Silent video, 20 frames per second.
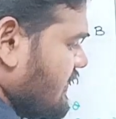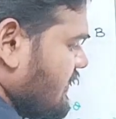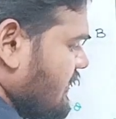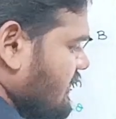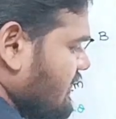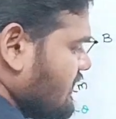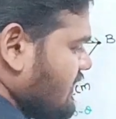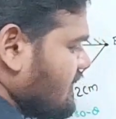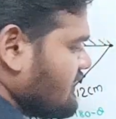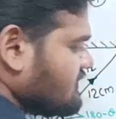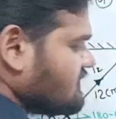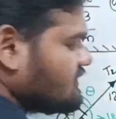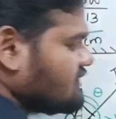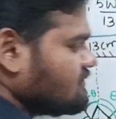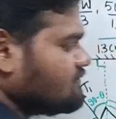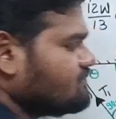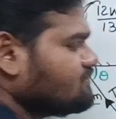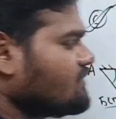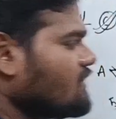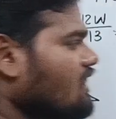10 kg.
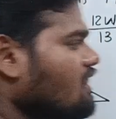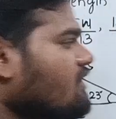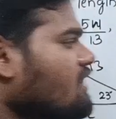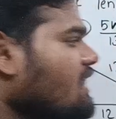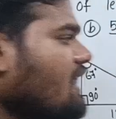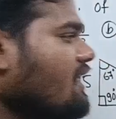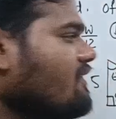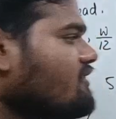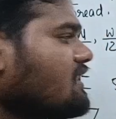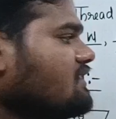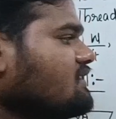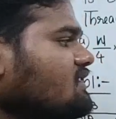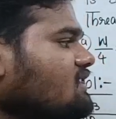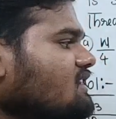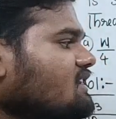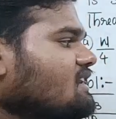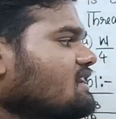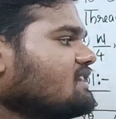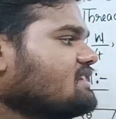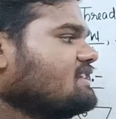Okay, have a look.
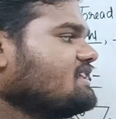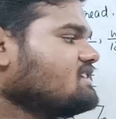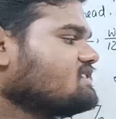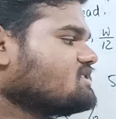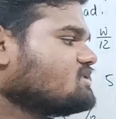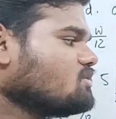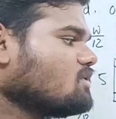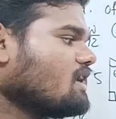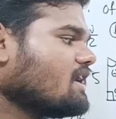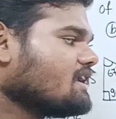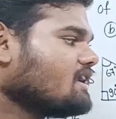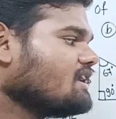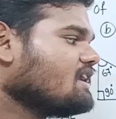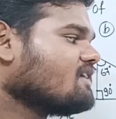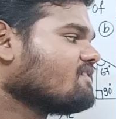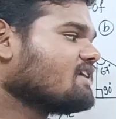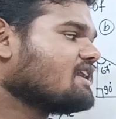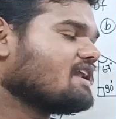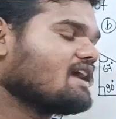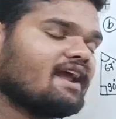These two are
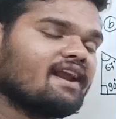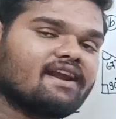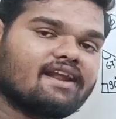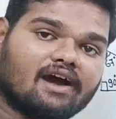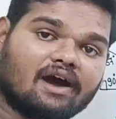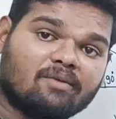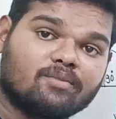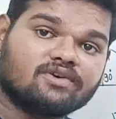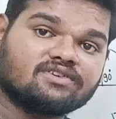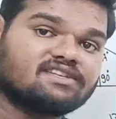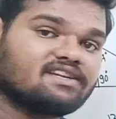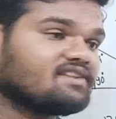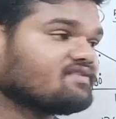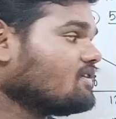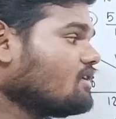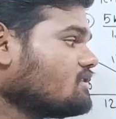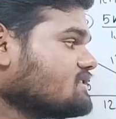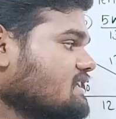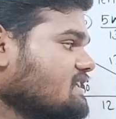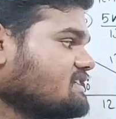equal and opposite
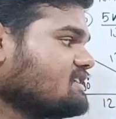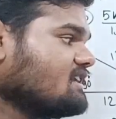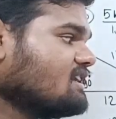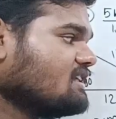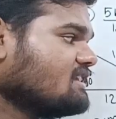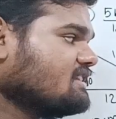forces.